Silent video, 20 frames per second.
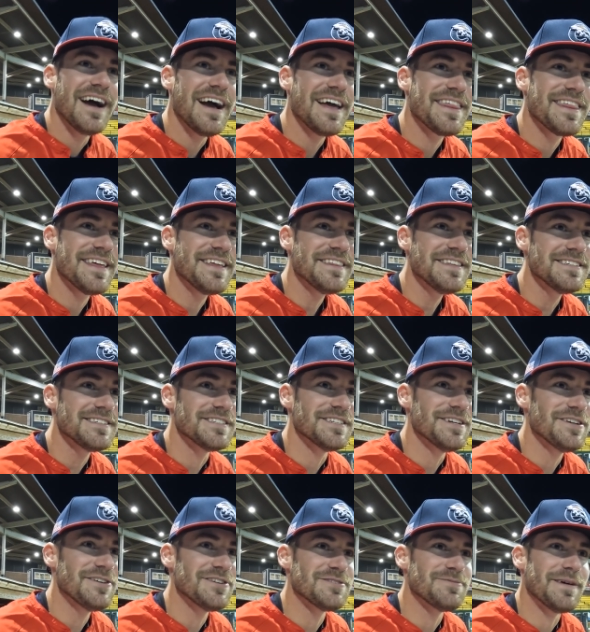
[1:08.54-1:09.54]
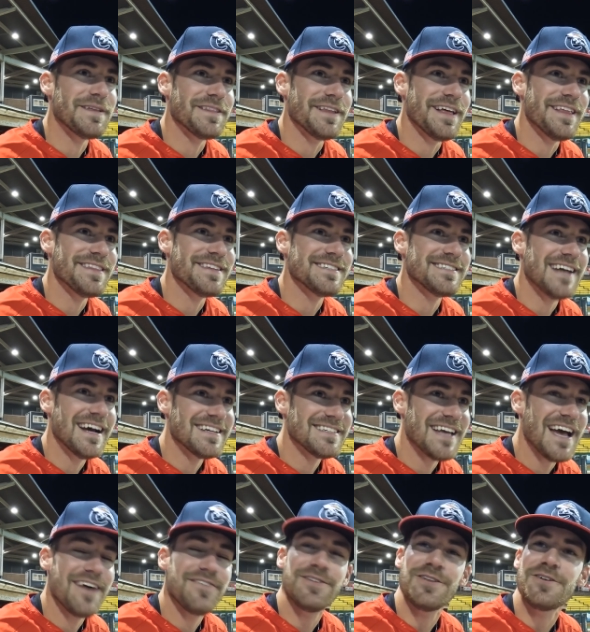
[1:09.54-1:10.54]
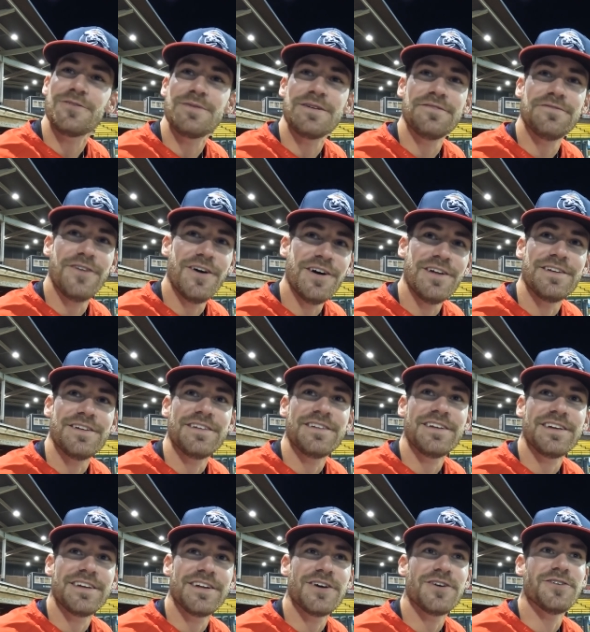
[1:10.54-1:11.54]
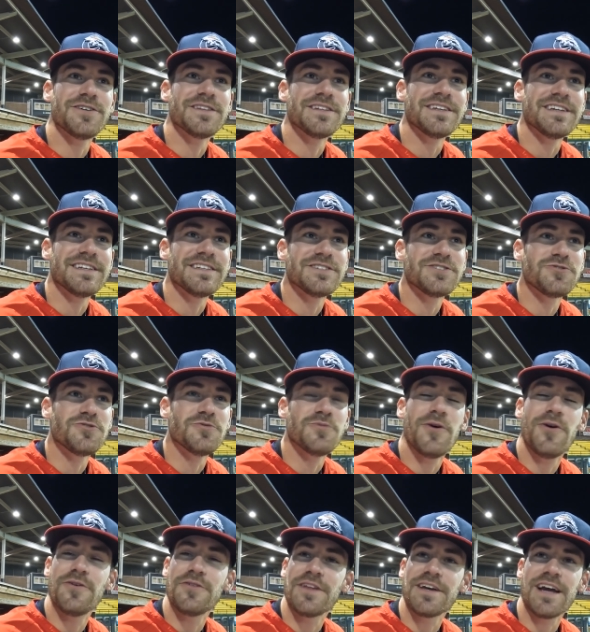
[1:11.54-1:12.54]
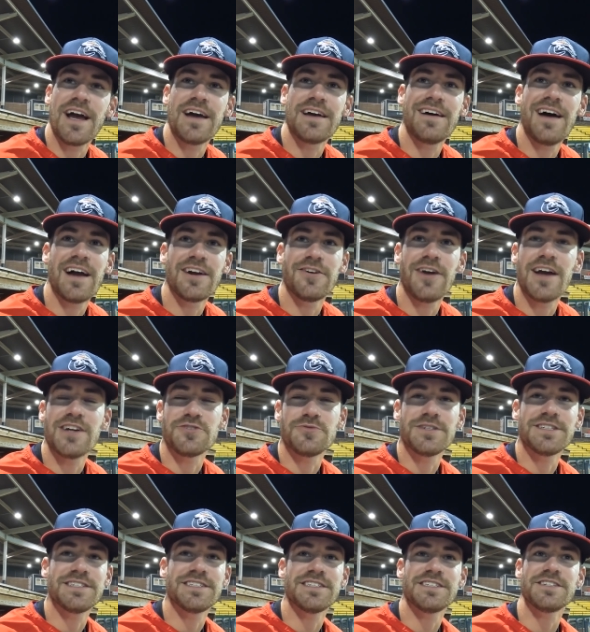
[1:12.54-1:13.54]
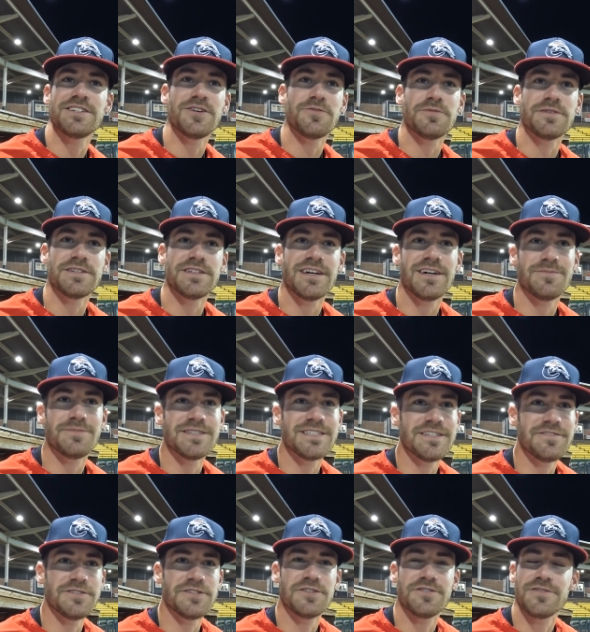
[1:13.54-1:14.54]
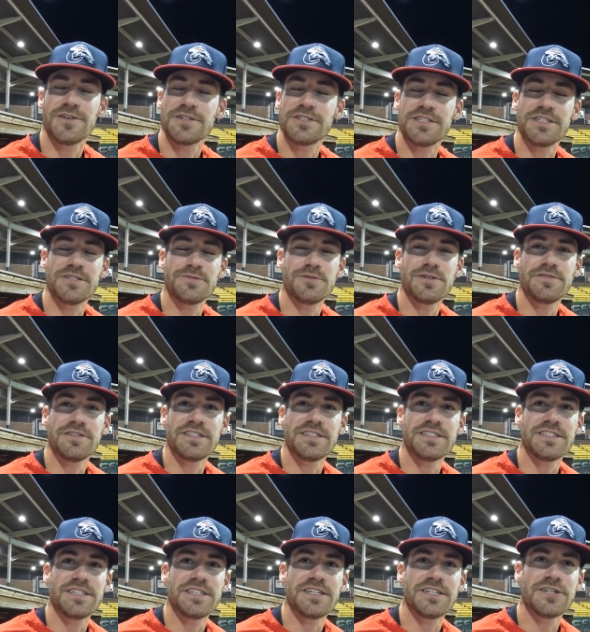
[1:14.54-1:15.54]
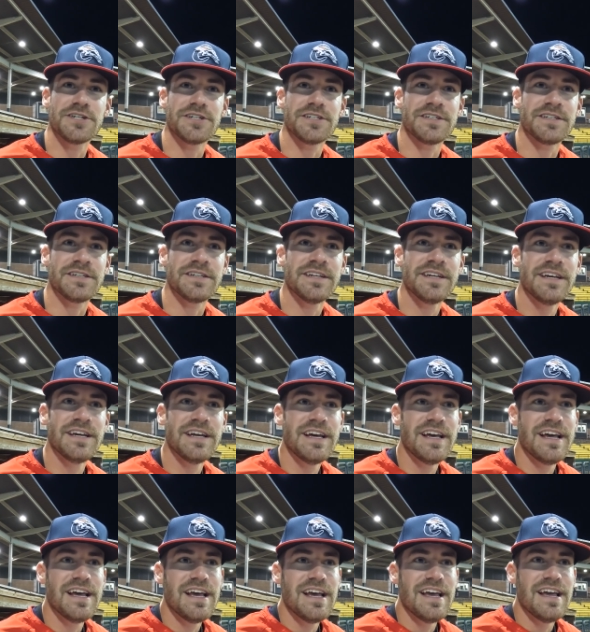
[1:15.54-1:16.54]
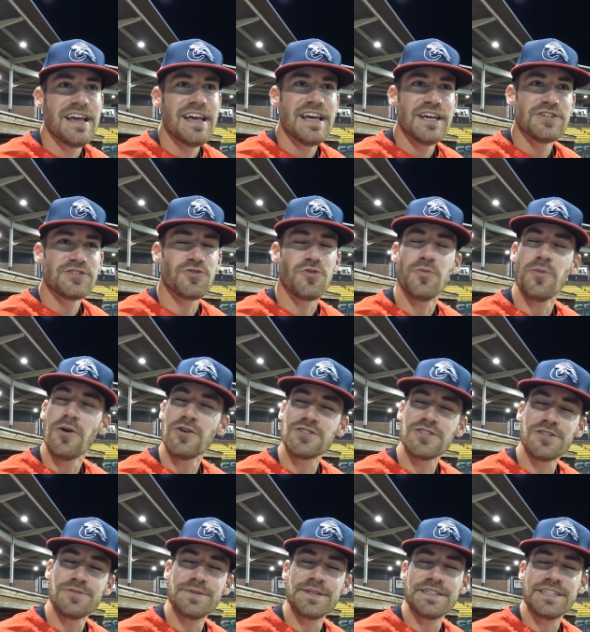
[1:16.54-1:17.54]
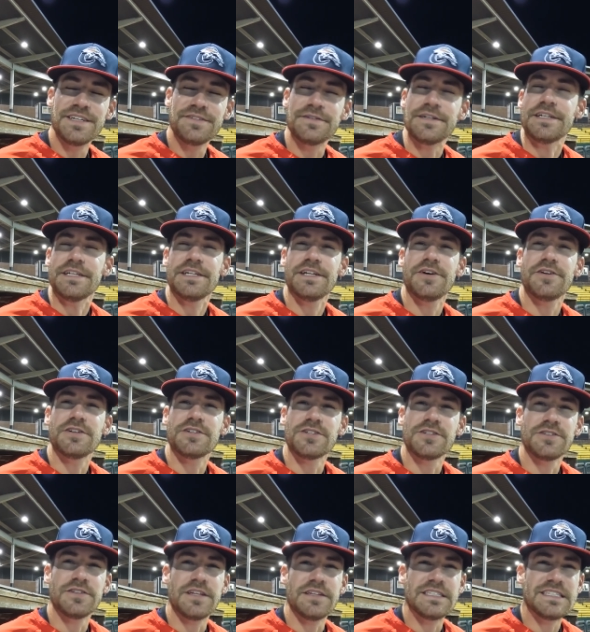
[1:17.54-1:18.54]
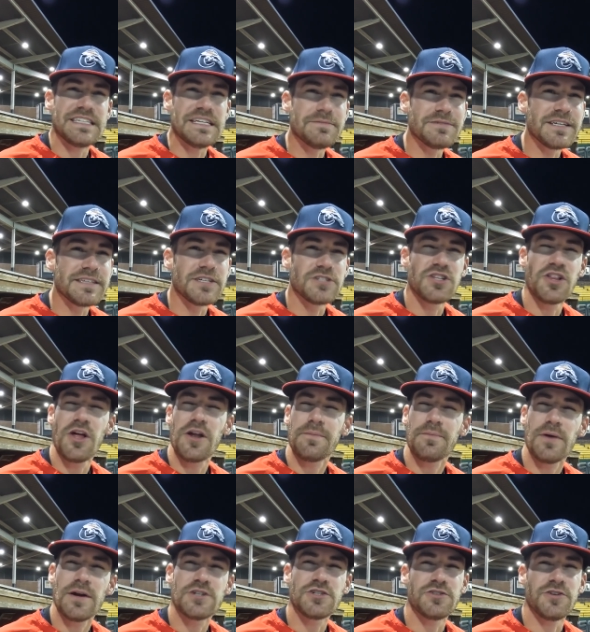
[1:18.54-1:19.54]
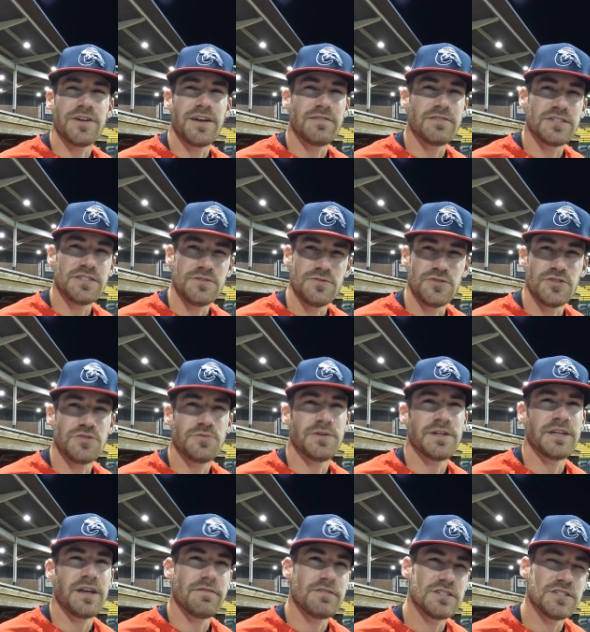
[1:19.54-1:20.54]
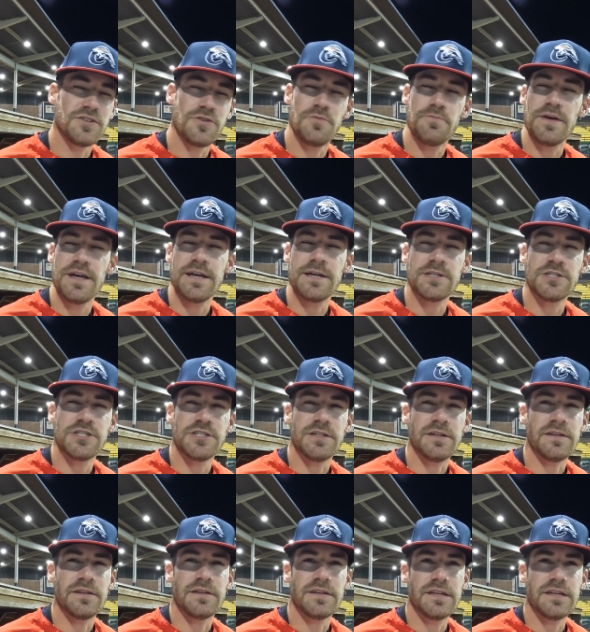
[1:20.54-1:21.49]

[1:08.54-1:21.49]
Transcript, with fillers: I think the secret has been letting these guys have a little bit of fun, you know, in in the school bowl. And like I, I graduated assistant up at, up at Tiffin University this previous year, and school ball is a little bit different. You know, there's it seems like there's a lot of pressure on every single swing, every single pitch, and